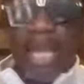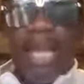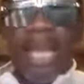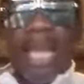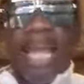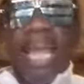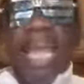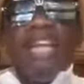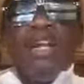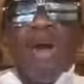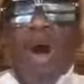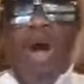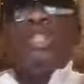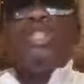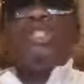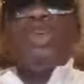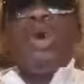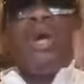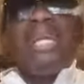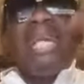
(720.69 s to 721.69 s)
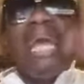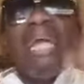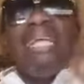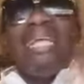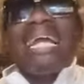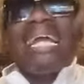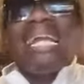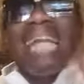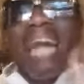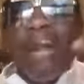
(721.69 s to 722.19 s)
and also get the
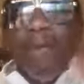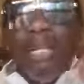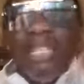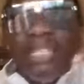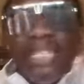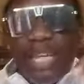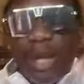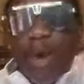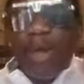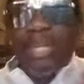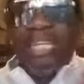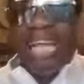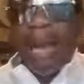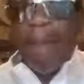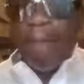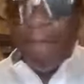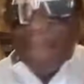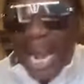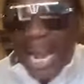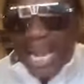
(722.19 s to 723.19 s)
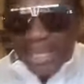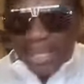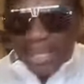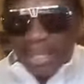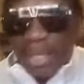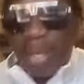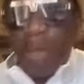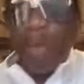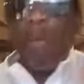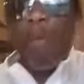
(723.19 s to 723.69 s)
clarity on their mind
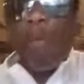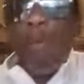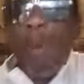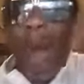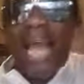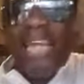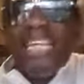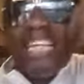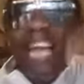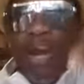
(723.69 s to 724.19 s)
why they